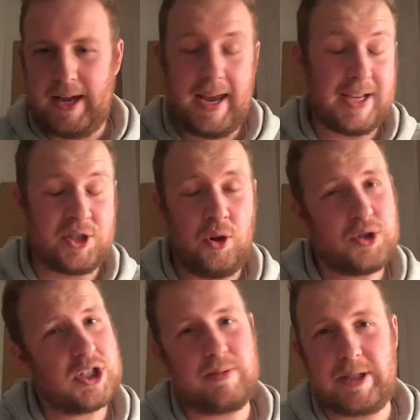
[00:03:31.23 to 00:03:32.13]
it's not
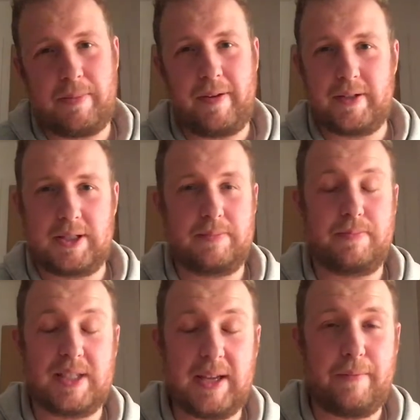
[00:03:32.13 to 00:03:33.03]
just a
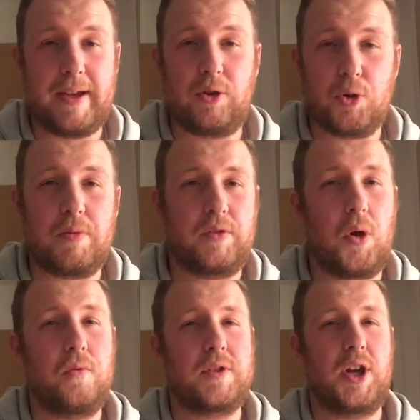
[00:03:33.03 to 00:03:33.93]
specific group of
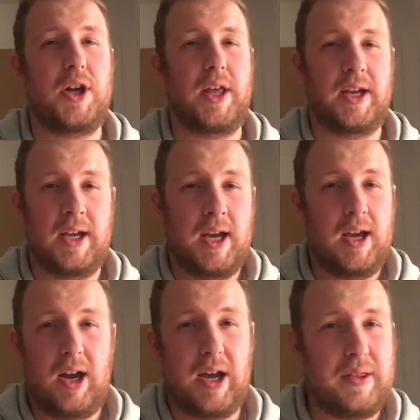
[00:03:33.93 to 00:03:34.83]
golfers either.
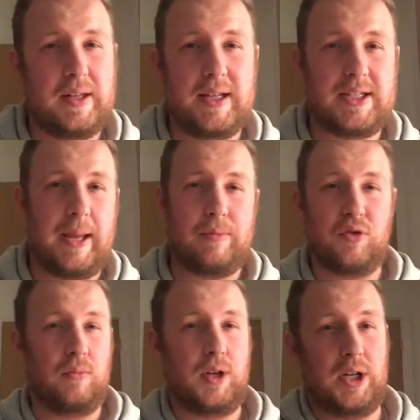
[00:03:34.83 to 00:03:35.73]
I think this stems
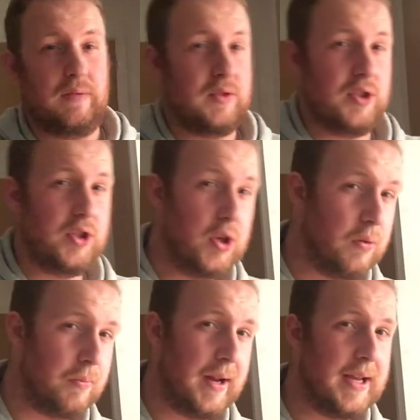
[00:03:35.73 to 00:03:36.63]
from kind of
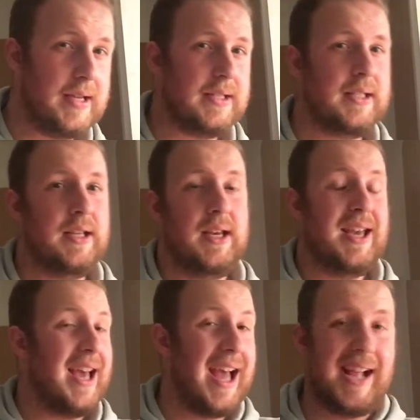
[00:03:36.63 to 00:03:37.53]
youth players
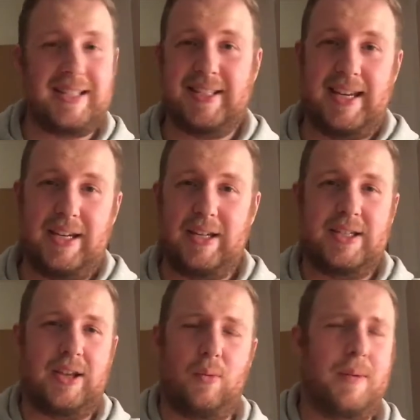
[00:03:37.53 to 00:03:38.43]
and seniors.
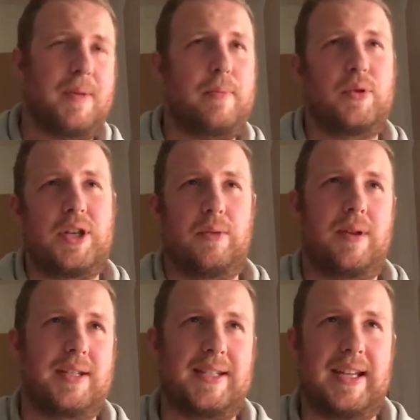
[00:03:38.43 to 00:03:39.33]
So when people turn
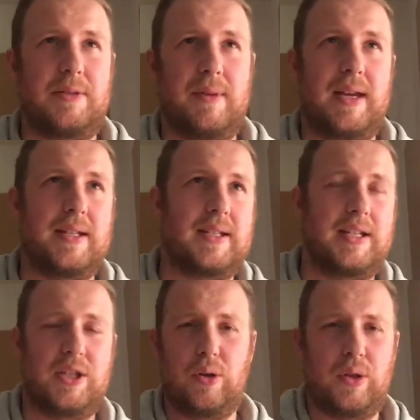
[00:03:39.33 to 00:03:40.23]
around and say to me
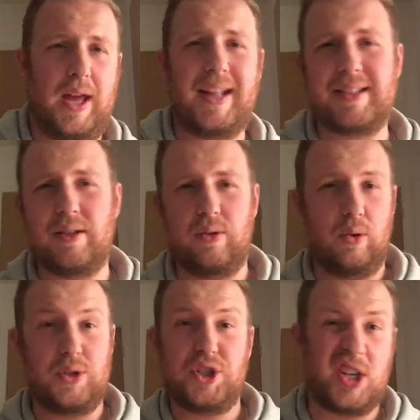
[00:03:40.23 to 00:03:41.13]
it's youth
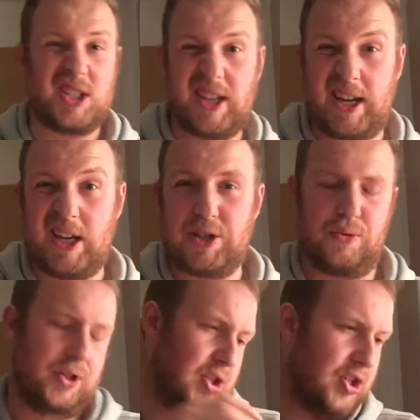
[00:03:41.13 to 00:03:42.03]
or it's just seniors
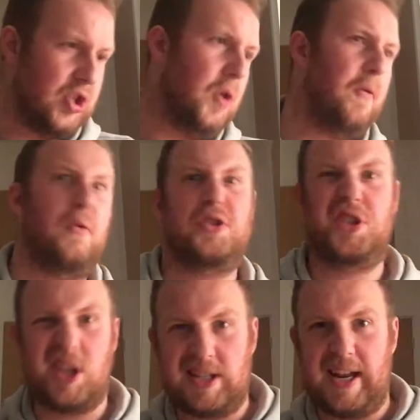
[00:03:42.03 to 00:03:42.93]
or it's just youth or it's
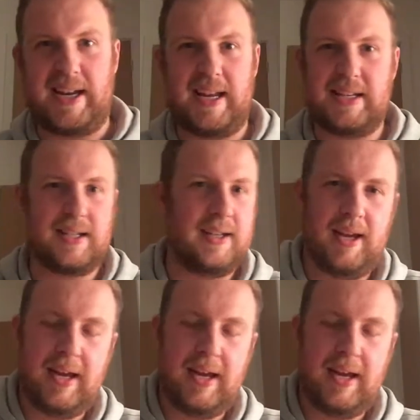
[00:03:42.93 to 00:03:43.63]
just ladies,